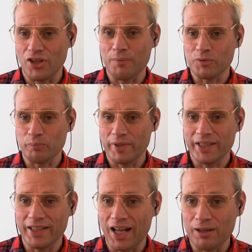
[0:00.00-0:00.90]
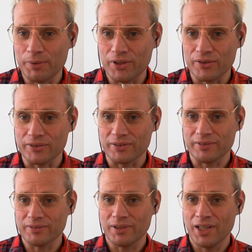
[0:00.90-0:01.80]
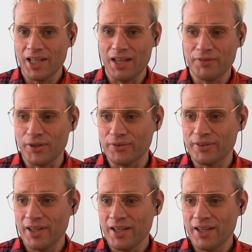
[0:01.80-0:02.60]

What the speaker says: terms mean now, because if you